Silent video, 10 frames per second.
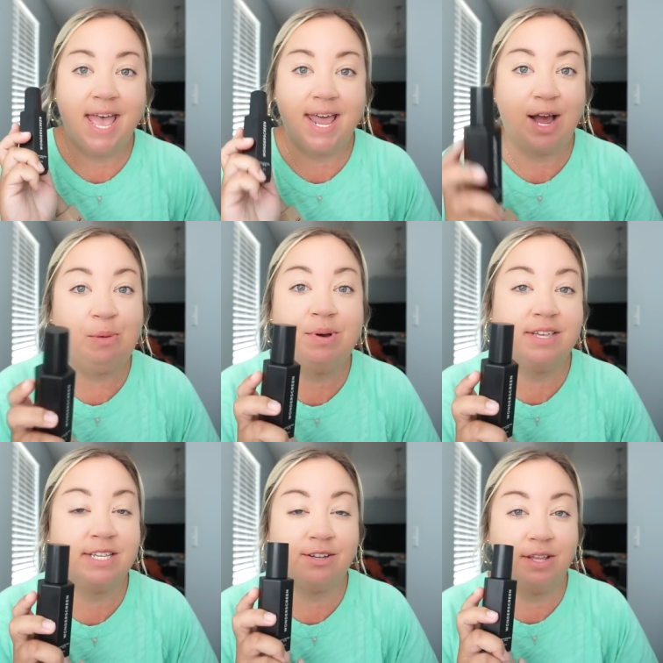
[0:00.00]
and I'll put
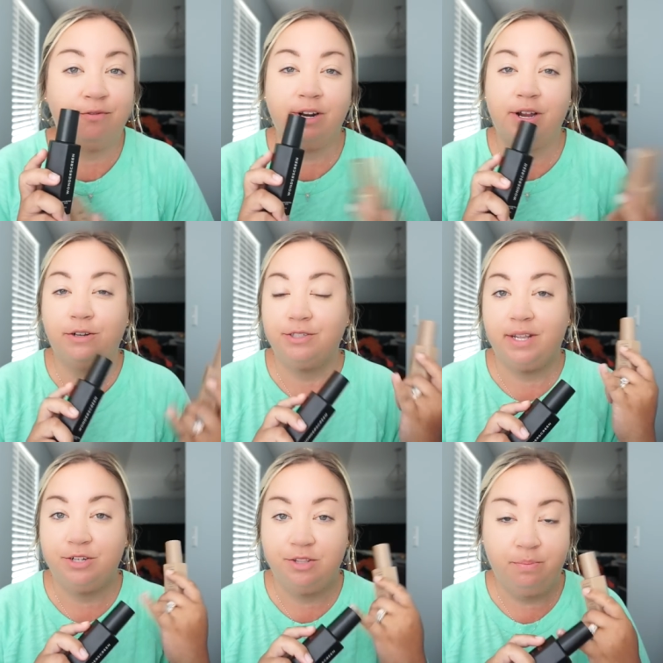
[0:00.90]
this on if we're going out
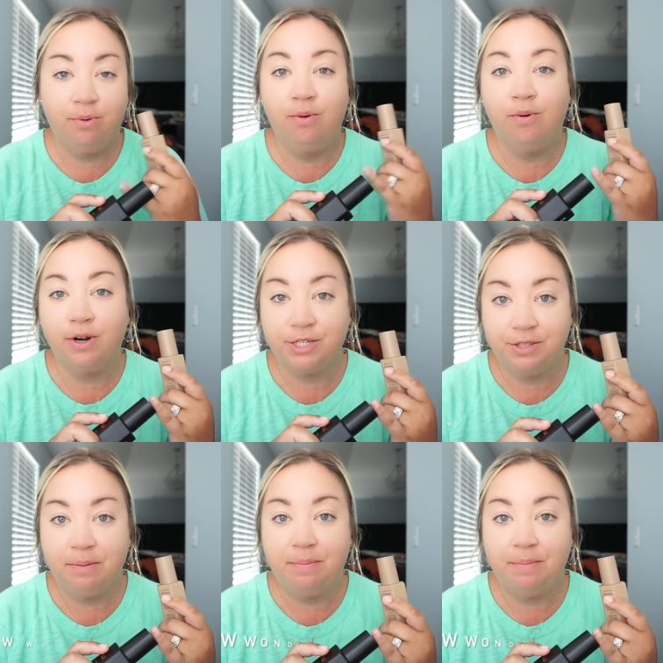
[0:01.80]
like to the pool or to the